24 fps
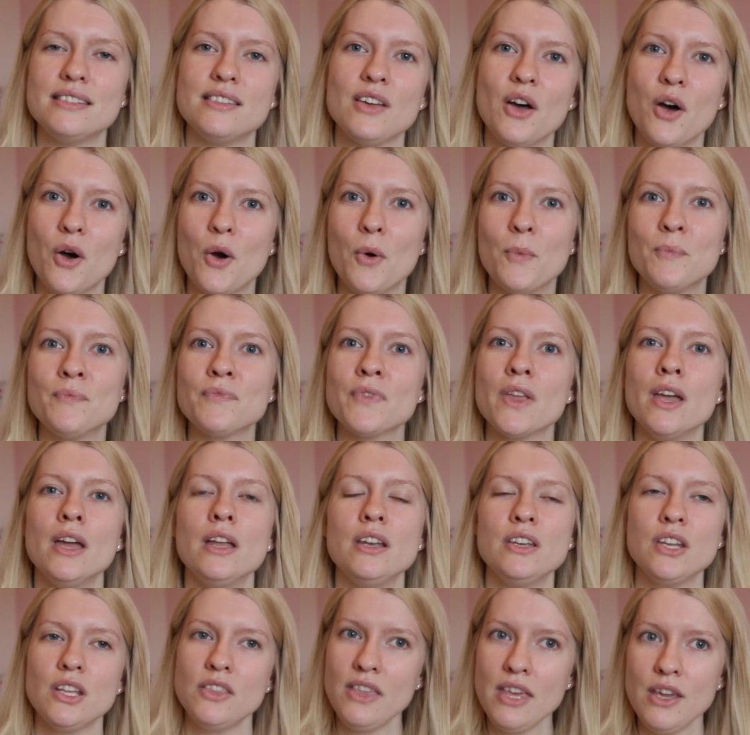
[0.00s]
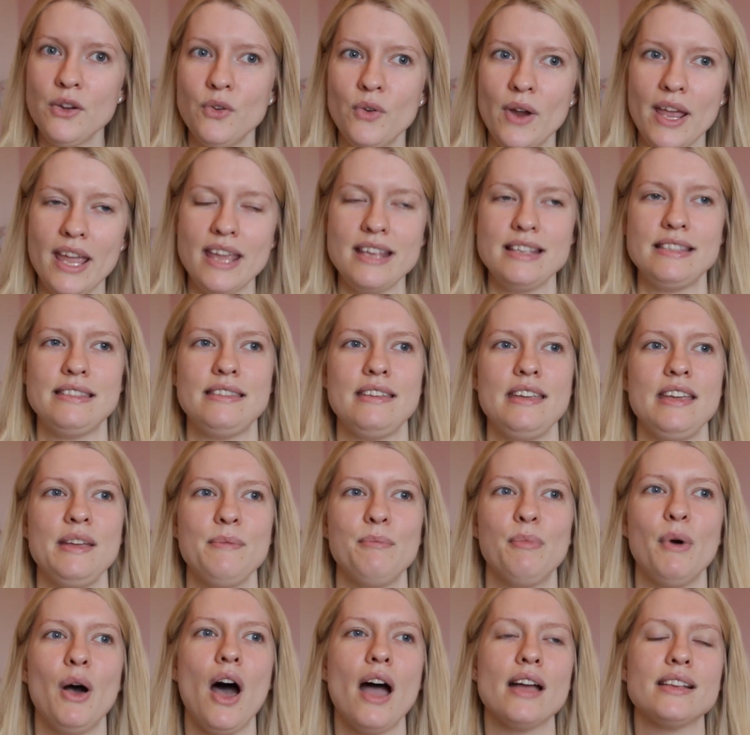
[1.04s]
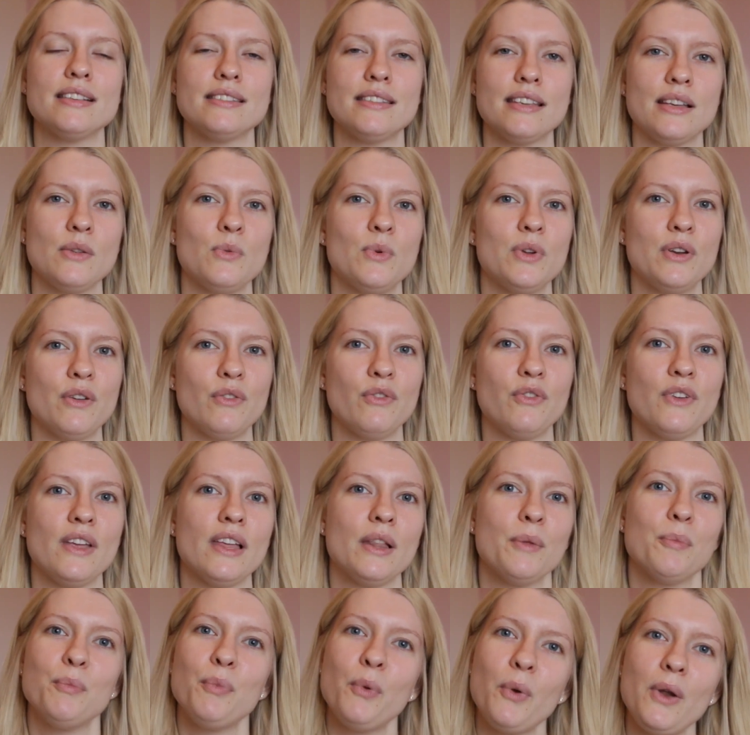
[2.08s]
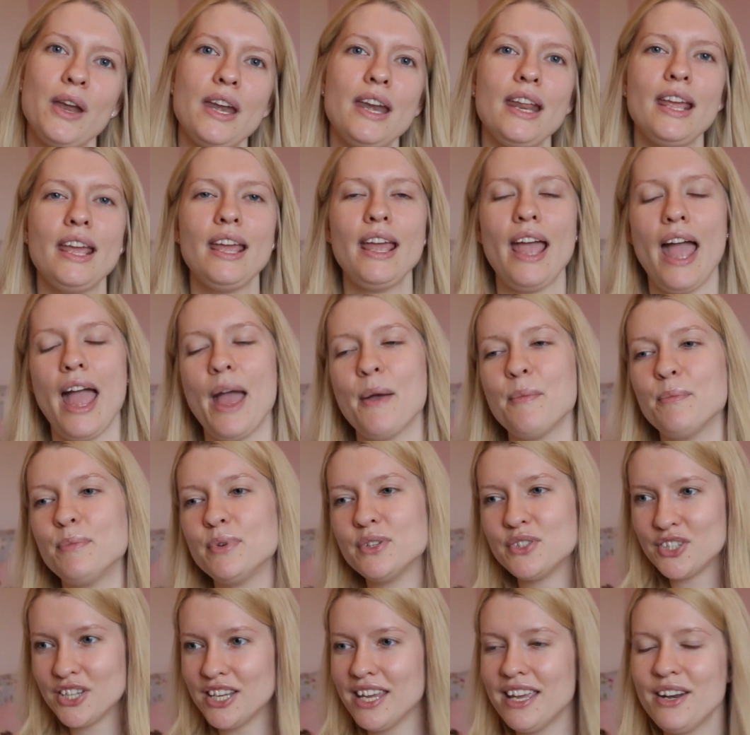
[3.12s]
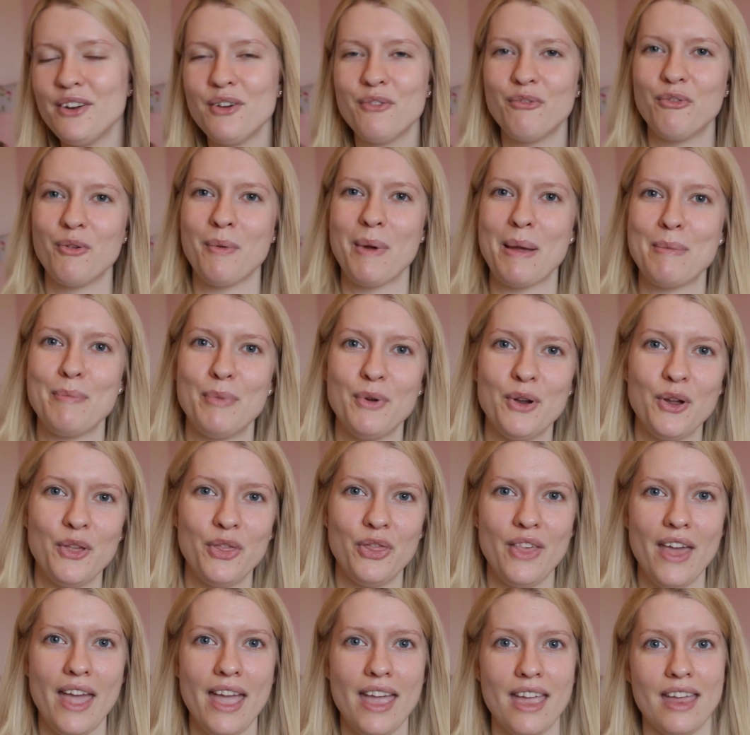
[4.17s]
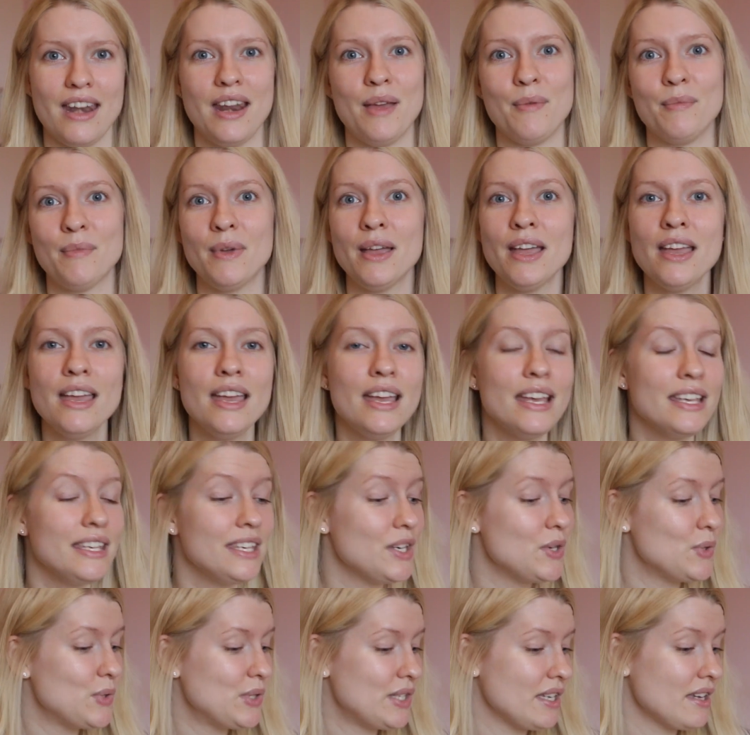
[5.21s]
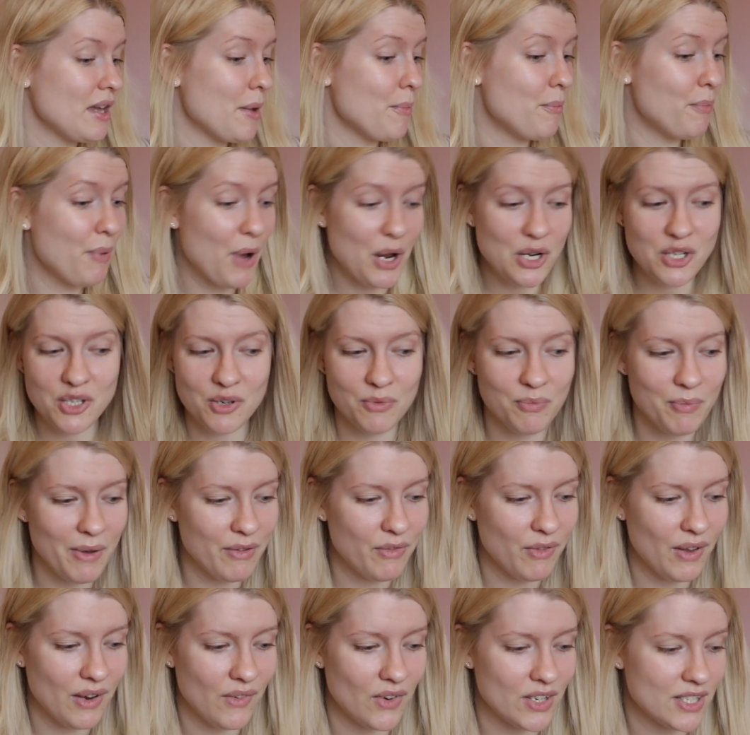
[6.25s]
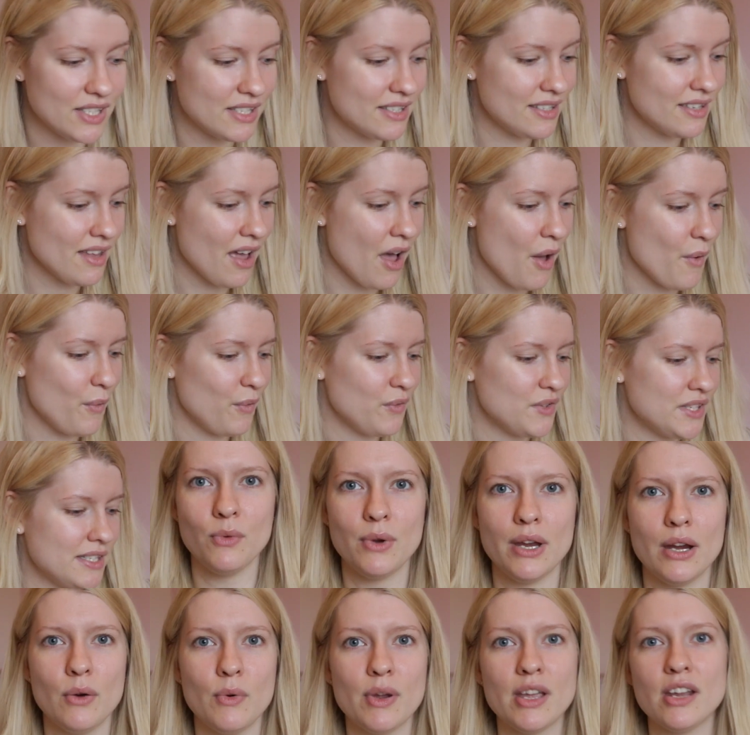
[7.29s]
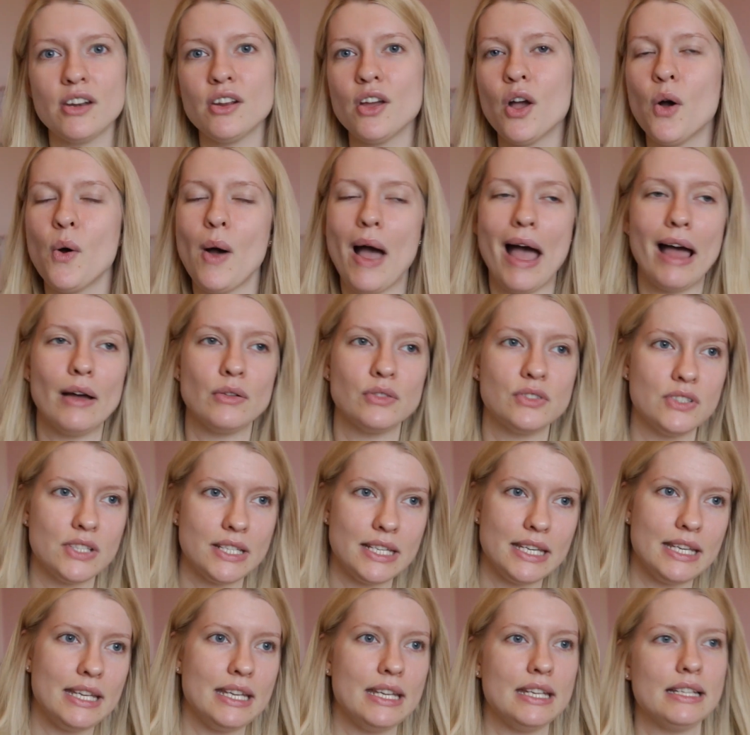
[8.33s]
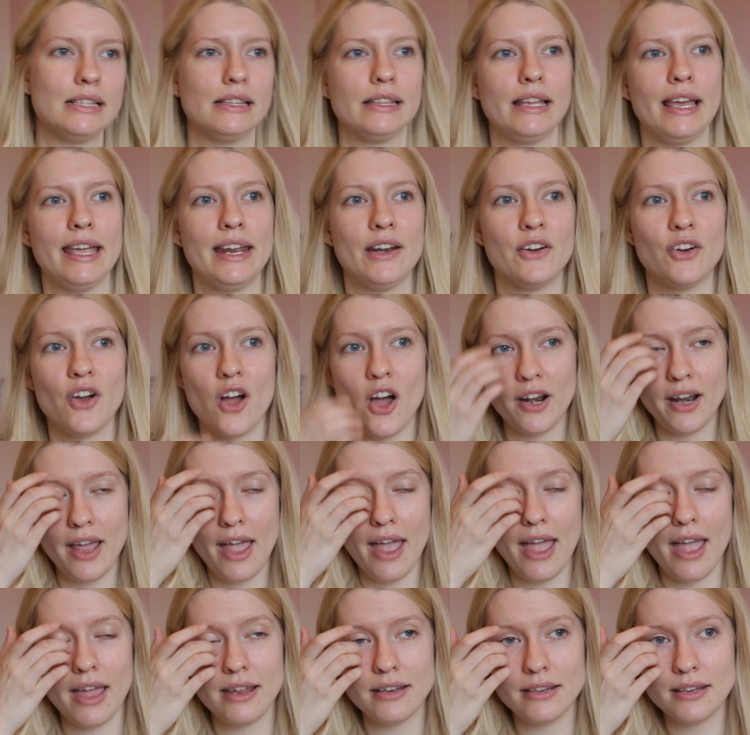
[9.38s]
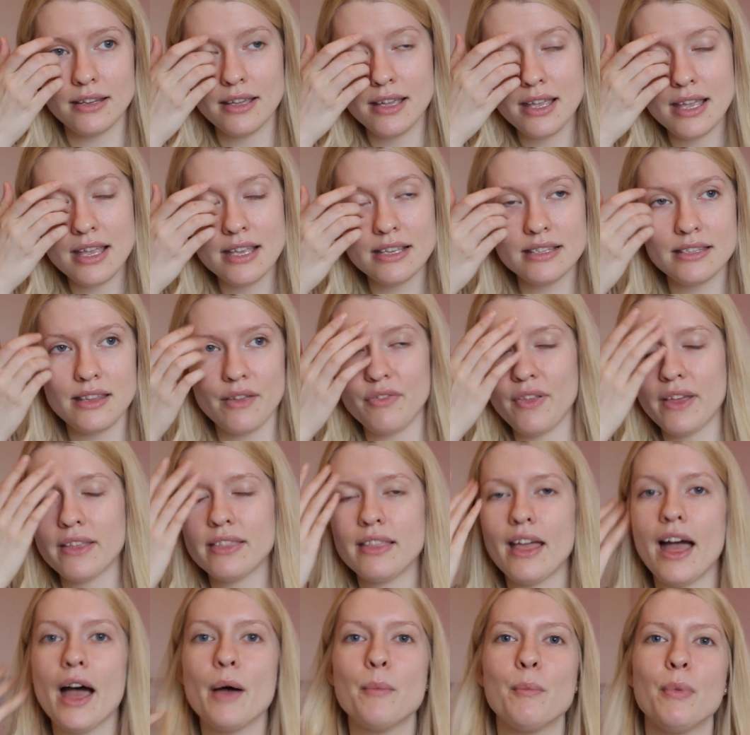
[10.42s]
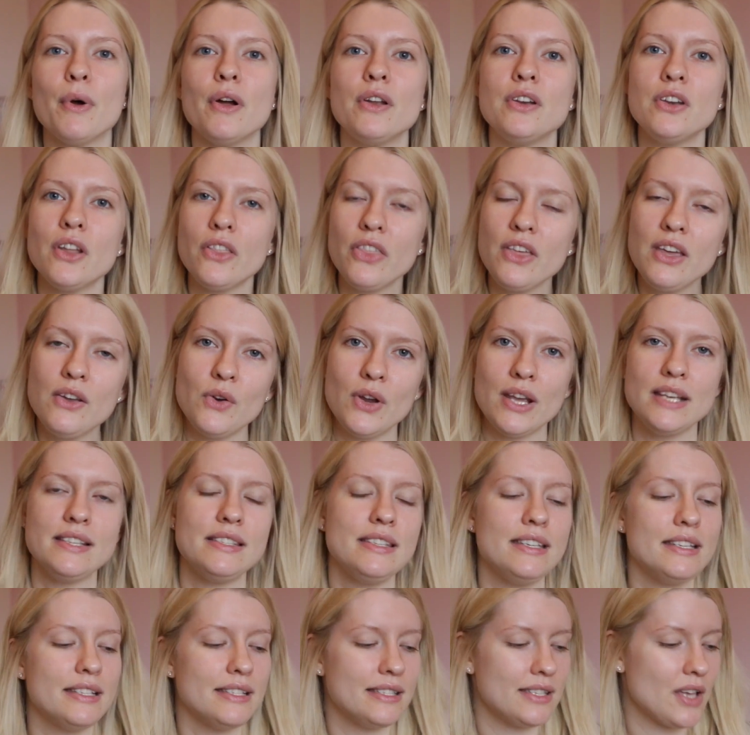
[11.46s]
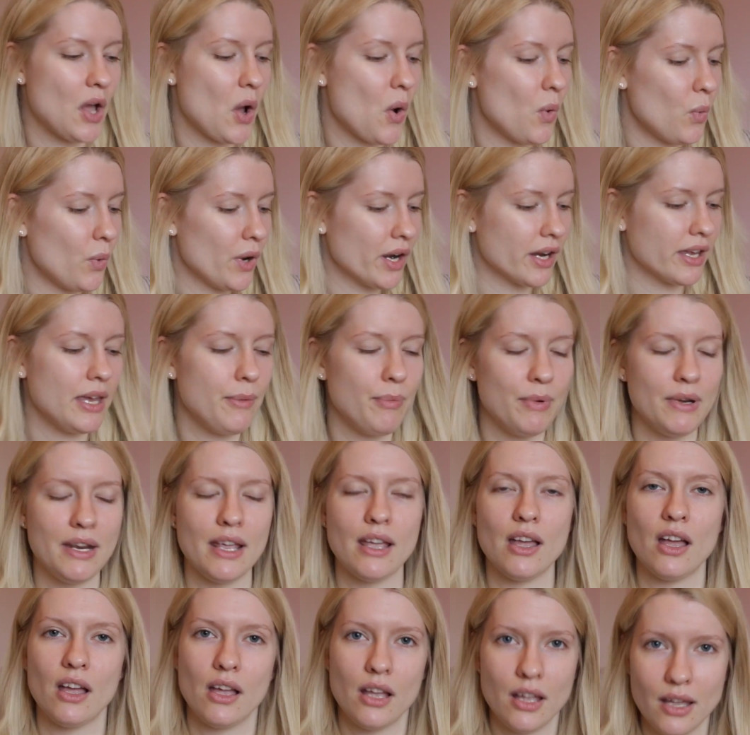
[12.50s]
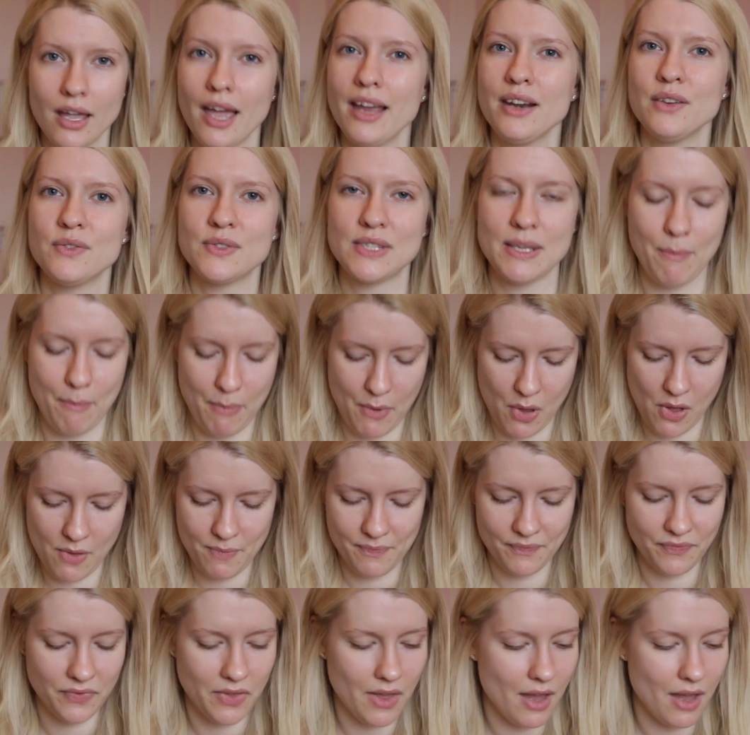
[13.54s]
So nothing crazy, but I still want to feel pretty and put together for my birthday, and I'm using a bunch of my favorite stuff. And we're gonna go out to eat later on and stuff like that, but nothing crazy, so we're keeping it kind of simple.